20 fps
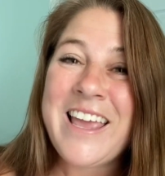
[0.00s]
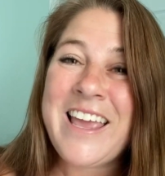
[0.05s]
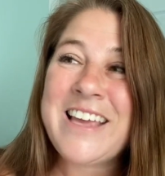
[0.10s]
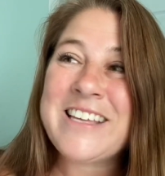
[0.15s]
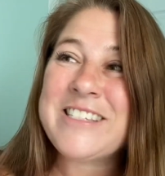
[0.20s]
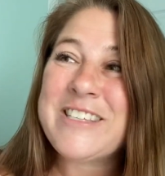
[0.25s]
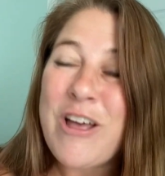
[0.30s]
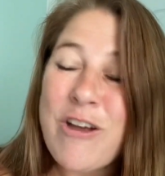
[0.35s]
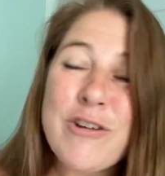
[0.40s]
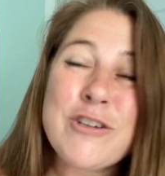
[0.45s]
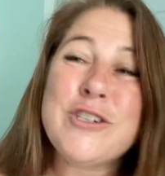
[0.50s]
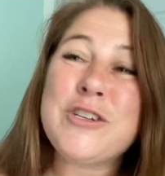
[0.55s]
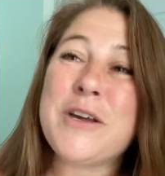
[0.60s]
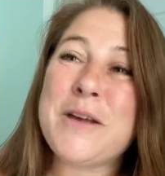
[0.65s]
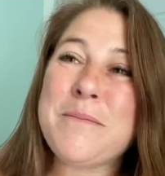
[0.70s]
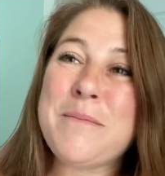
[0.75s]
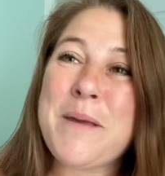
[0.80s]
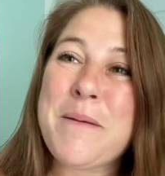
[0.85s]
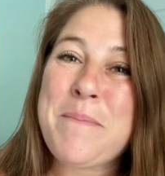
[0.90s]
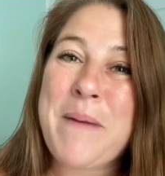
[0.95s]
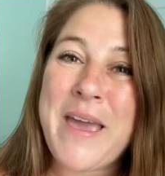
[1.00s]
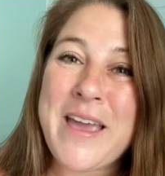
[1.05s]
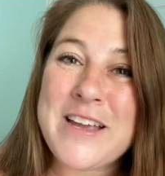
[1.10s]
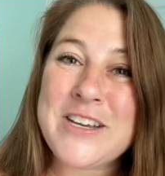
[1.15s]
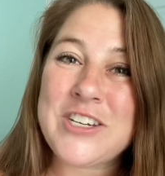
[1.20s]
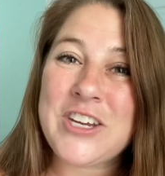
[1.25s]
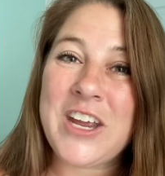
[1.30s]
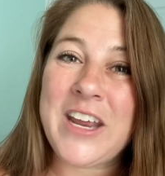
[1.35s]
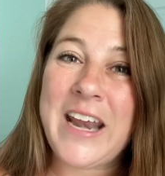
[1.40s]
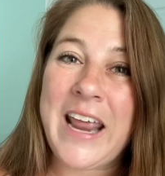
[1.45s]
as long as you can be
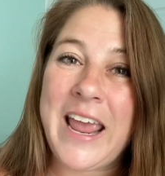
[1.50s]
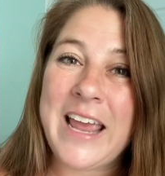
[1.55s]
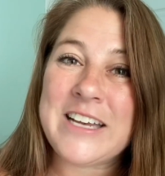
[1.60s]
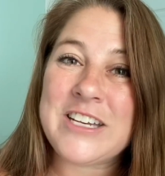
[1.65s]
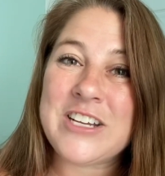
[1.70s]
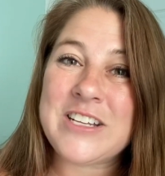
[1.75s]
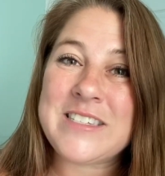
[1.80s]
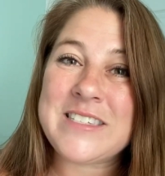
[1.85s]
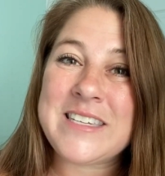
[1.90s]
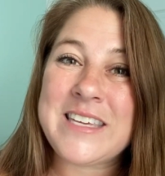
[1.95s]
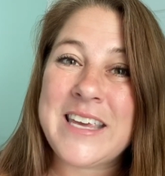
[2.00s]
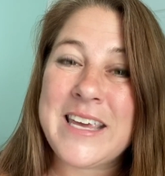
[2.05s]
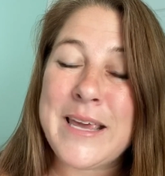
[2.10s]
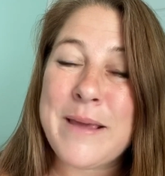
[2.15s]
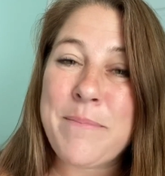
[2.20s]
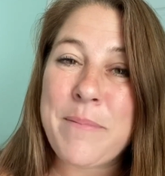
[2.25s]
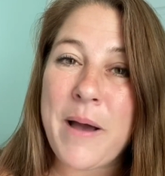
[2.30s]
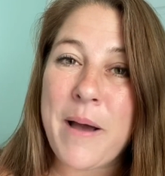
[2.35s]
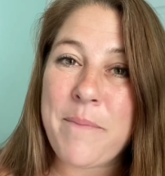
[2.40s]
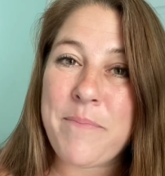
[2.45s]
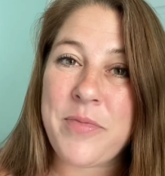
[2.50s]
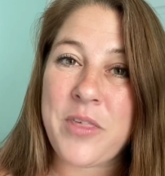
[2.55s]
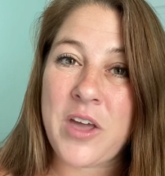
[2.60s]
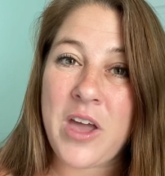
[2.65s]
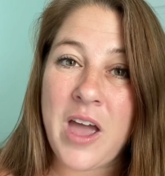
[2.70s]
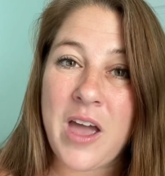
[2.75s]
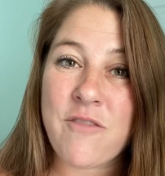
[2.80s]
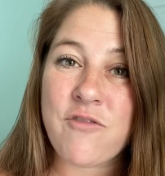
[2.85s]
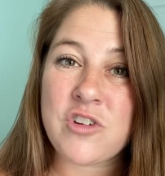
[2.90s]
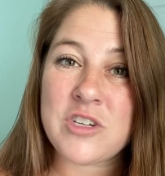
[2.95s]
patient and just keep up the
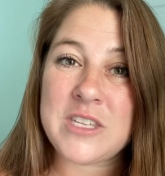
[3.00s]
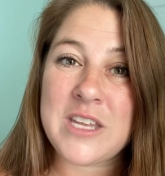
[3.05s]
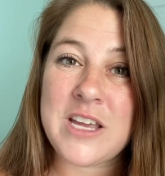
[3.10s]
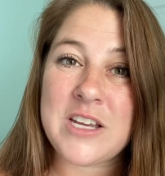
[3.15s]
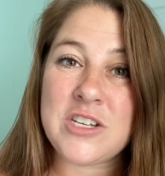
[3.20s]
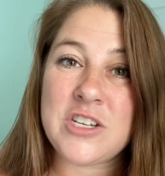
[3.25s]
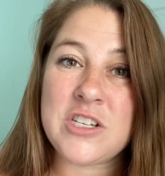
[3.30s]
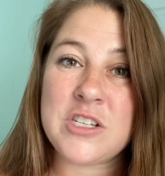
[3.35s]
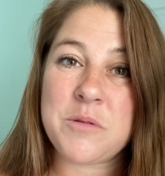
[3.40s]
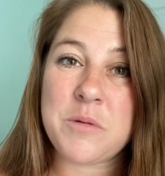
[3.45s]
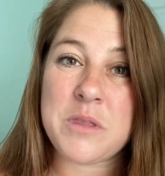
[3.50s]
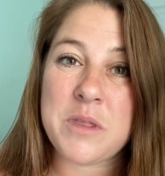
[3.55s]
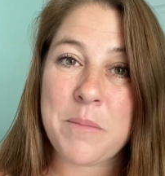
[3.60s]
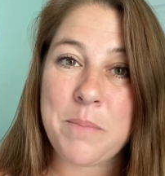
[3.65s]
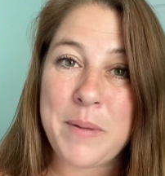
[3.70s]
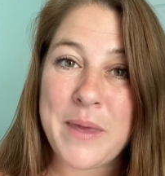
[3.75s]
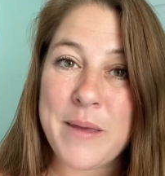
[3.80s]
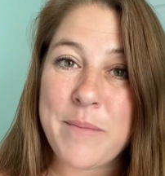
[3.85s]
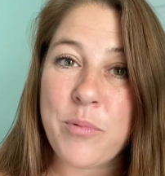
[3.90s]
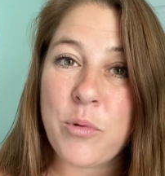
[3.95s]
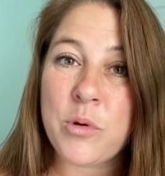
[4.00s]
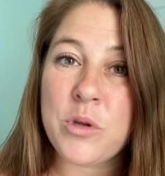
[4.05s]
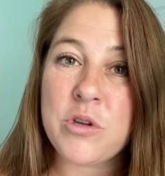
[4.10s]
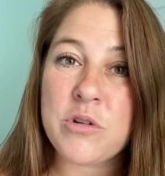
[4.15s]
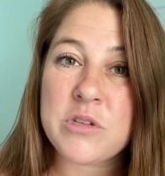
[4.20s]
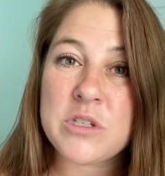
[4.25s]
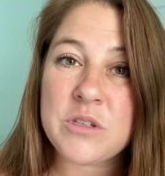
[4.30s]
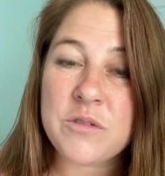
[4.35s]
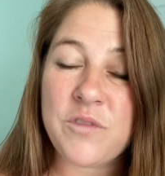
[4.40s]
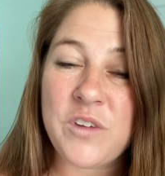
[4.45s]
conversations with the people in
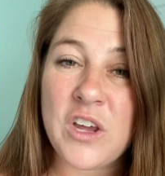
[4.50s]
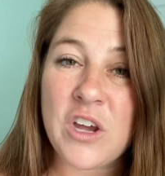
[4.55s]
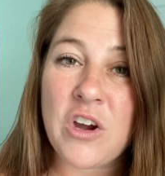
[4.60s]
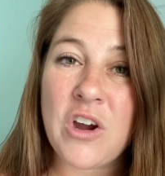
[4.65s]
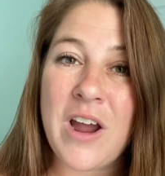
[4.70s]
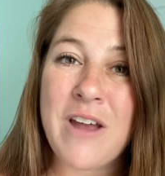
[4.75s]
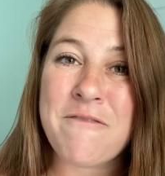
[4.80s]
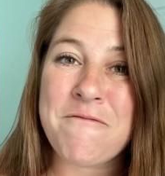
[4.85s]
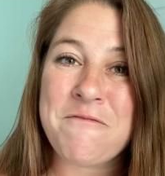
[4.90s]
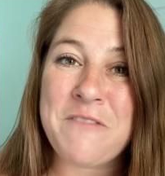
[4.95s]
your sphere and